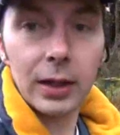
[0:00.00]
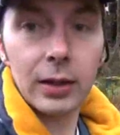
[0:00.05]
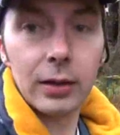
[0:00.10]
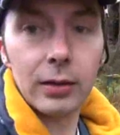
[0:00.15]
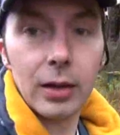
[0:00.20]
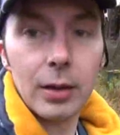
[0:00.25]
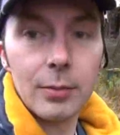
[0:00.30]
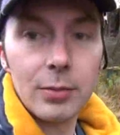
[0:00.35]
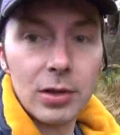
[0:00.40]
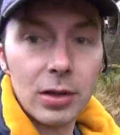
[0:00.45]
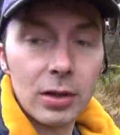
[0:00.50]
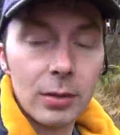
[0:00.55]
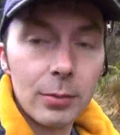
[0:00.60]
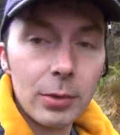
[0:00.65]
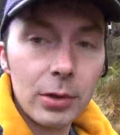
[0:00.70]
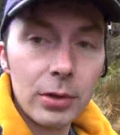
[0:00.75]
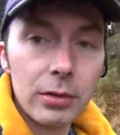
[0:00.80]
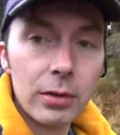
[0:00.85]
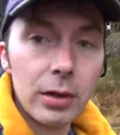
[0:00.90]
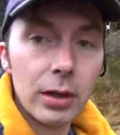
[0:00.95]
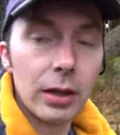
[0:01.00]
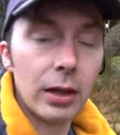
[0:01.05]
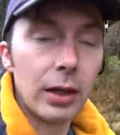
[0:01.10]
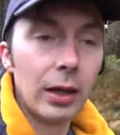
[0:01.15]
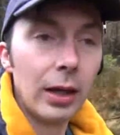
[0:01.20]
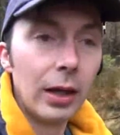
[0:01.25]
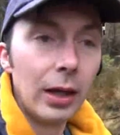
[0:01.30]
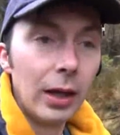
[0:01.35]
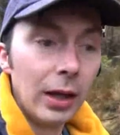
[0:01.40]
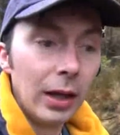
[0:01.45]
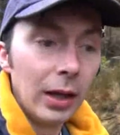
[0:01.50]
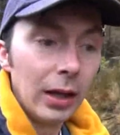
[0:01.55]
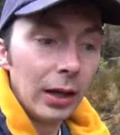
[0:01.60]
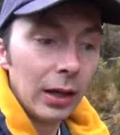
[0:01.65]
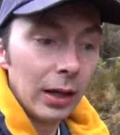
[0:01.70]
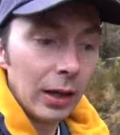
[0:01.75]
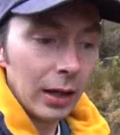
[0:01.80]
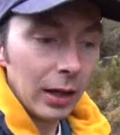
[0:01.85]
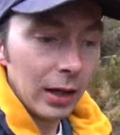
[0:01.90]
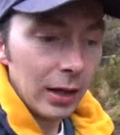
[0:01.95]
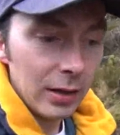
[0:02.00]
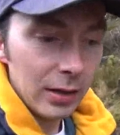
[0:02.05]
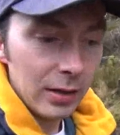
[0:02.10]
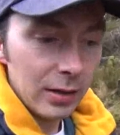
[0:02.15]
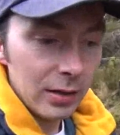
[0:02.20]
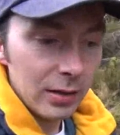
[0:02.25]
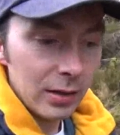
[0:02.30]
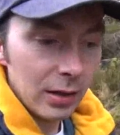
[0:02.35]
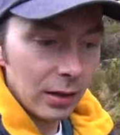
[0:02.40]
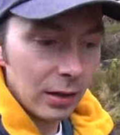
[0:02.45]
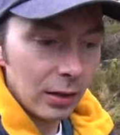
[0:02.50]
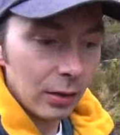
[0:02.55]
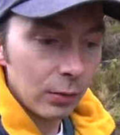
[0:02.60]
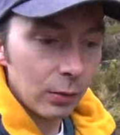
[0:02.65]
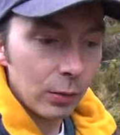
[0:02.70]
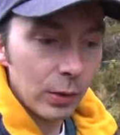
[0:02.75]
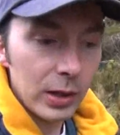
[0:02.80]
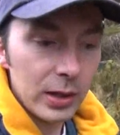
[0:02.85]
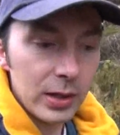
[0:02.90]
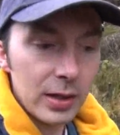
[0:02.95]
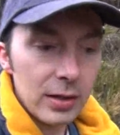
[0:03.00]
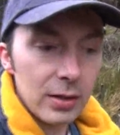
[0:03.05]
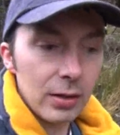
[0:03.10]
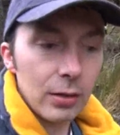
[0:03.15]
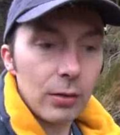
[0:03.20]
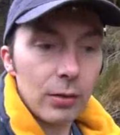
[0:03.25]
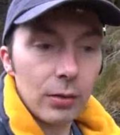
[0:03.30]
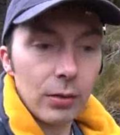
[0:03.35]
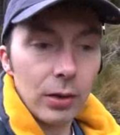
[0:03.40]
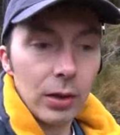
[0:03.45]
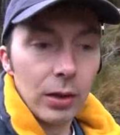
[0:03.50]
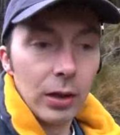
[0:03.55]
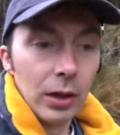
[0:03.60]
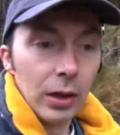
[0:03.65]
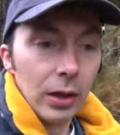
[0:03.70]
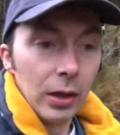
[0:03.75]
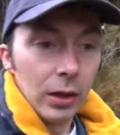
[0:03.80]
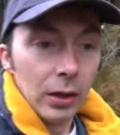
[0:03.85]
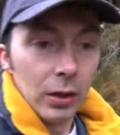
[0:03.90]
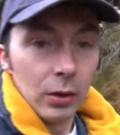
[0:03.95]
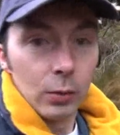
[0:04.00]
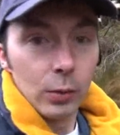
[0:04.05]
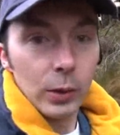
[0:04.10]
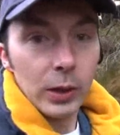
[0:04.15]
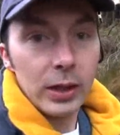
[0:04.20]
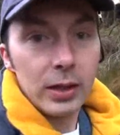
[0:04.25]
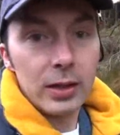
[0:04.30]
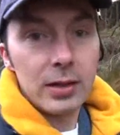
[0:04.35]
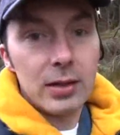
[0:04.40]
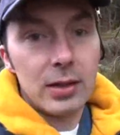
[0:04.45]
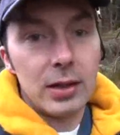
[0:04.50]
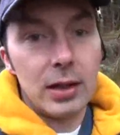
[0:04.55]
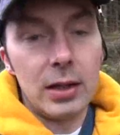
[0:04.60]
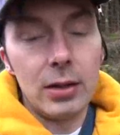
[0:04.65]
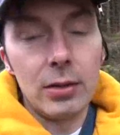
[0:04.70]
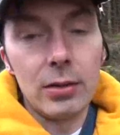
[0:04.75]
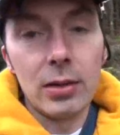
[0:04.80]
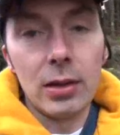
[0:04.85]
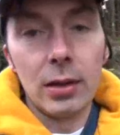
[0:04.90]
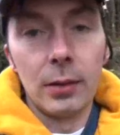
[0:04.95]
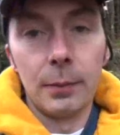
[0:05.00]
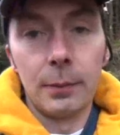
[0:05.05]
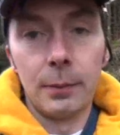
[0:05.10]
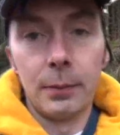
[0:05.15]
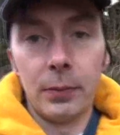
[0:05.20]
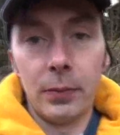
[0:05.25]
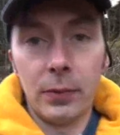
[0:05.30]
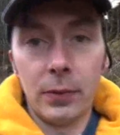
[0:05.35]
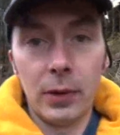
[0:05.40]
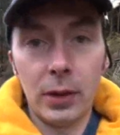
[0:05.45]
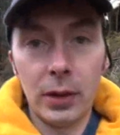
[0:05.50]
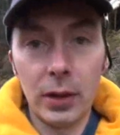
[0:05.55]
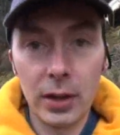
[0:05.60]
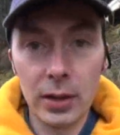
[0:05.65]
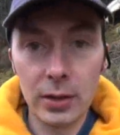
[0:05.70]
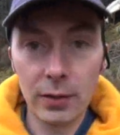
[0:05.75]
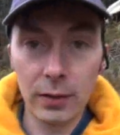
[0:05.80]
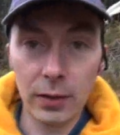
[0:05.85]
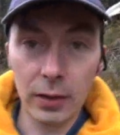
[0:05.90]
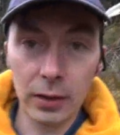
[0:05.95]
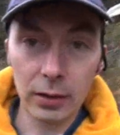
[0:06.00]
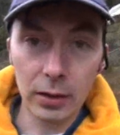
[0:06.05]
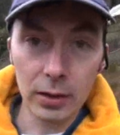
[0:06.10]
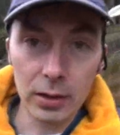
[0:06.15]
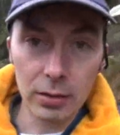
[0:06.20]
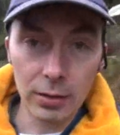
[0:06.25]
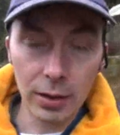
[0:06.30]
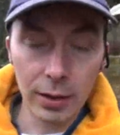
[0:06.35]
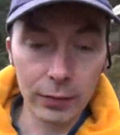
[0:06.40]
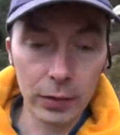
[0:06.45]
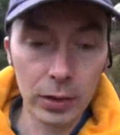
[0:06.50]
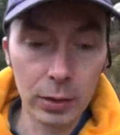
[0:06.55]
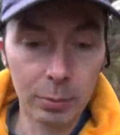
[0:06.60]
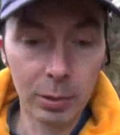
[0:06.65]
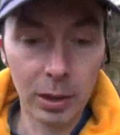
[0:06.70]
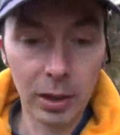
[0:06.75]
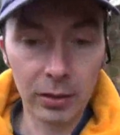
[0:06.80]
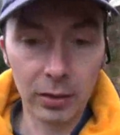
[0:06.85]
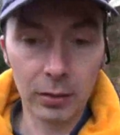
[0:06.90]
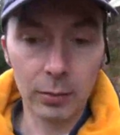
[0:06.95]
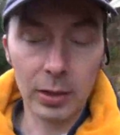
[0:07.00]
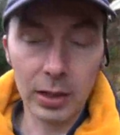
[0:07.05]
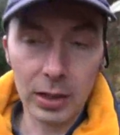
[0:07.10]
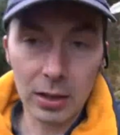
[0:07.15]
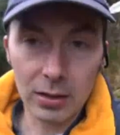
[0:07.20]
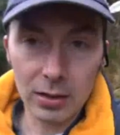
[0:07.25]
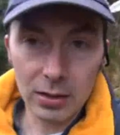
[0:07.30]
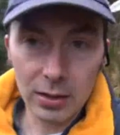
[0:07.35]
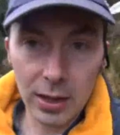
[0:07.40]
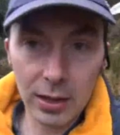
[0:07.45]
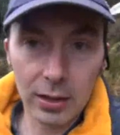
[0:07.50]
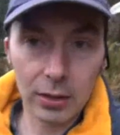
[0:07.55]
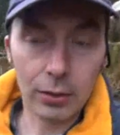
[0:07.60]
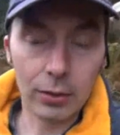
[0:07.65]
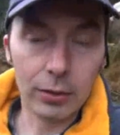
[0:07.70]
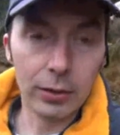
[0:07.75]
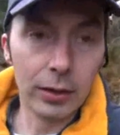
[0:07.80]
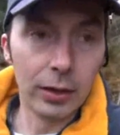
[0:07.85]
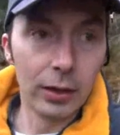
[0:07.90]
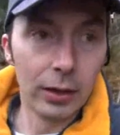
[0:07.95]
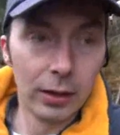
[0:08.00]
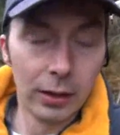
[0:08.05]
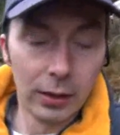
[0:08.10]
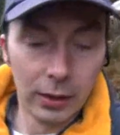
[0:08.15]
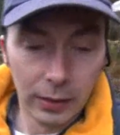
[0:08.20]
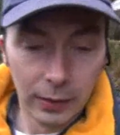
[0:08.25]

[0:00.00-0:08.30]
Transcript: kilogram to the Moon and uh, weighed it on weighing scales, the kind of thing that you have in your bathroom that you stand on,